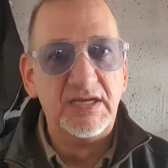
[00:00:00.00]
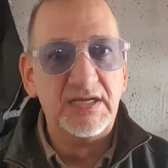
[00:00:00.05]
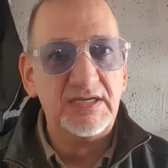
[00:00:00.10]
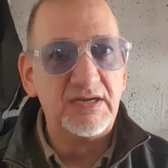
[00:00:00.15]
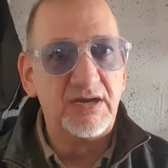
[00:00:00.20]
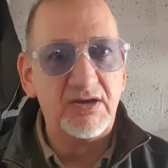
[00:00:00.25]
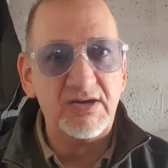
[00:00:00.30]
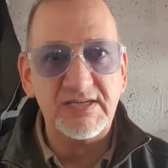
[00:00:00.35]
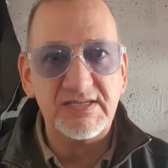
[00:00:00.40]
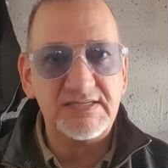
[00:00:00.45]

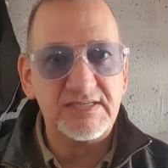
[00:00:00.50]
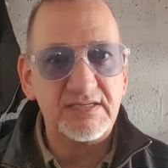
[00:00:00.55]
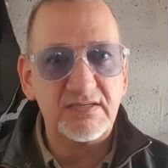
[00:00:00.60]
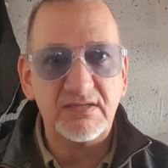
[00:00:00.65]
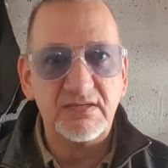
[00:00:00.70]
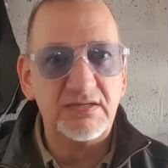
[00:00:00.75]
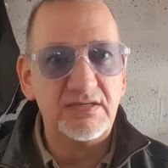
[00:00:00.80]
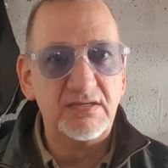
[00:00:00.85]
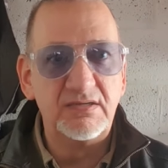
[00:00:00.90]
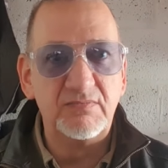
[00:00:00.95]
guys,
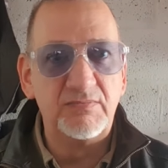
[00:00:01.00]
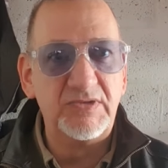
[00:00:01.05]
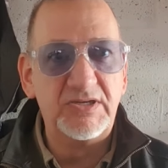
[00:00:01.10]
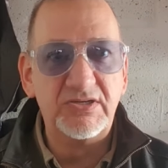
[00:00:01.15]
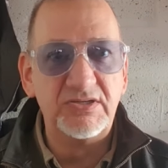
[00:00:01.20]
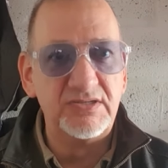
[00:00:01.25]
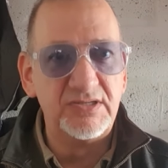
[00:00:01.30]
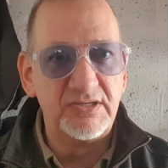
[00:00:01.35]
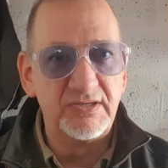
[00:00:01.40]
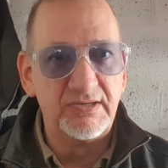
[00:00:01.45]
we
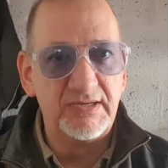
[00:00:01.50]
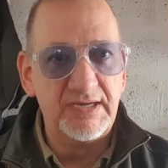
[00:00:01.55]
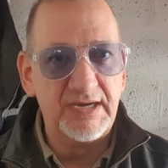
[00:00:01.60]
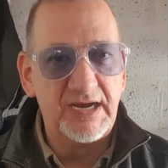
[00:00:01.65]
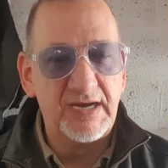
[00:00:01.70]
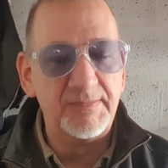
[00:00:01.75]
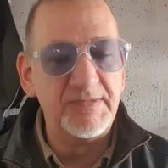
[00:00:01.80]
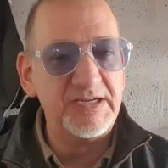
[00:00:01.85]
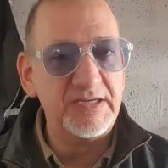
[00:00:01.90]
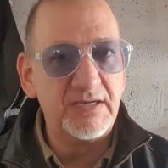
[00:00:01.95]
couldn't do it.
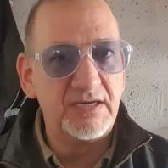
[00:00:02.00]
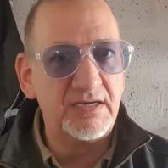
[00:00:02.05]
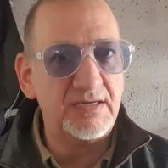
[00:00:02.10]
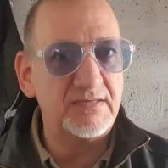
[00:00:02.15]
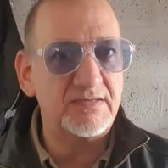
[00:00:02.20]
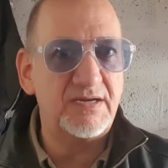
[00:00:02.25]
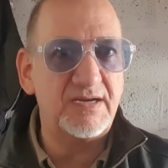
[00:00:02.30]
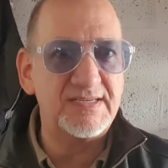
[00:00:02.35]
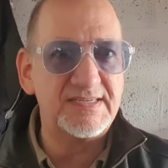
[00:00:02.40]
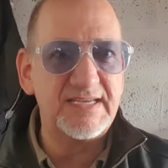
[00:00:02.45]
I mean,
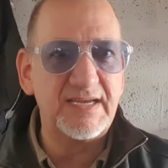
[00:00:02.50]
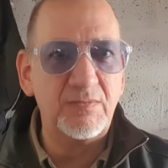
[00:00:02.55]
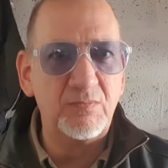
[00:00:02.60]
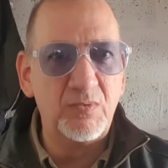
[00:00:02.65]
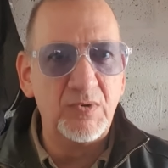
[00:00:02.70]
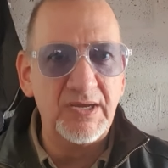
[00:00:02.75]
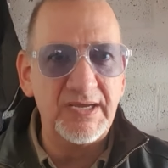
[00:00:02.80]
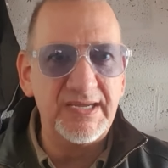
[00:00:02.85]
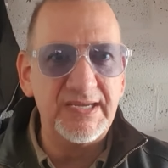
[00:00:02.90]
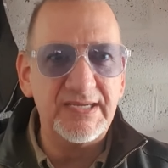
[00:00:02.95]
I say
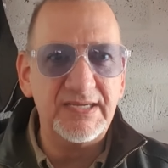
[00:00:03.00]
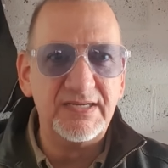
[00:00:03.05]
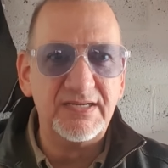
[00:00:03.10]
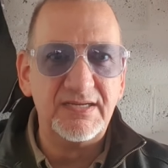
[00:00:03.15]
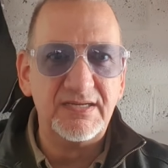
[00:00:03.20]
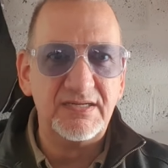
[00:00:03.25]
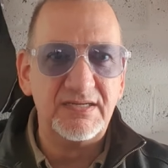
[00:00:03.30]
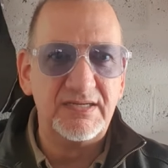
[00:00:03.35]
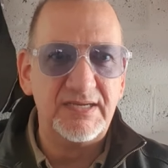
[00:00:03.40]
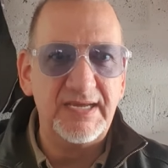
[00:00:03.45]
we.
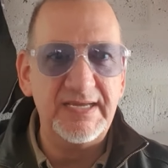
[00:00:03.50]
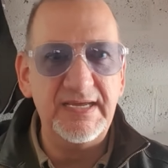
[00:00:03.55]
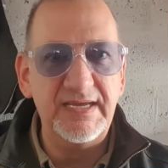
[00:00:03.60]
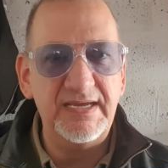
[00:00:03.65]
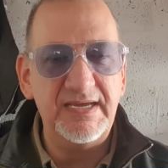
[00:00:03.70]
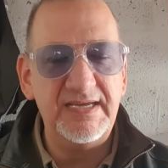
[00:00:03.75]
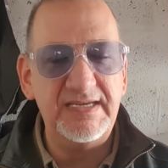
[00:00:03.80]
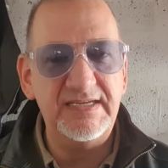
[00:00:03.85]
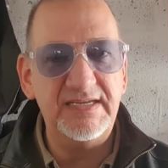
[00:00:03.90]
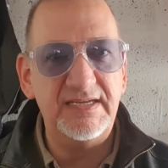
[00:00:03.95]

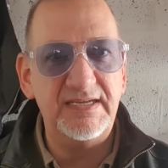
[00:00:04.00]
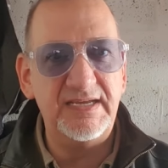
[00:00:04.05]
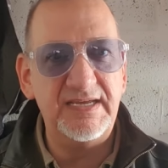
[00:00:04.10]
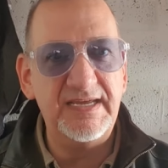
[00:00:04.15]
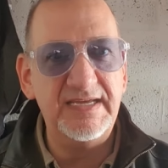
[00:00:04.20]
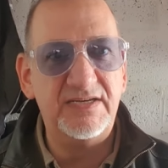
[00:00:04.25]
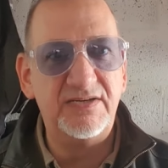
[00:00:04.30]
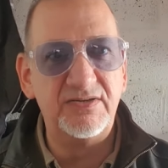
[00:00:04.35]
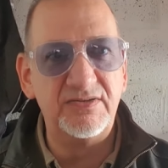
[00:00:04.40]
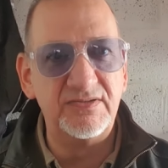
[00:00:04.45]

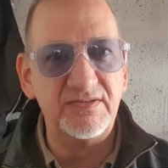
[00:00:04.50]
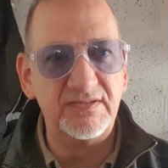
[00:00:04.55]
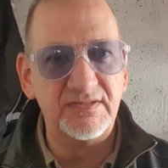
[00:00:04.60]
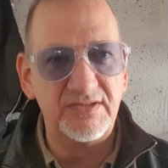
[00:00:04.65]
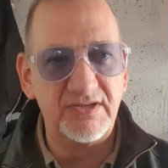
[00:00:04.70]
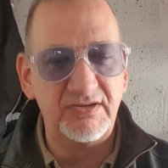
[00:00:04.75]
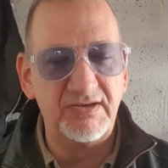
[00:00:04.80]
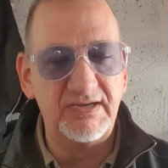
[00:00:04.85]
He couldn't do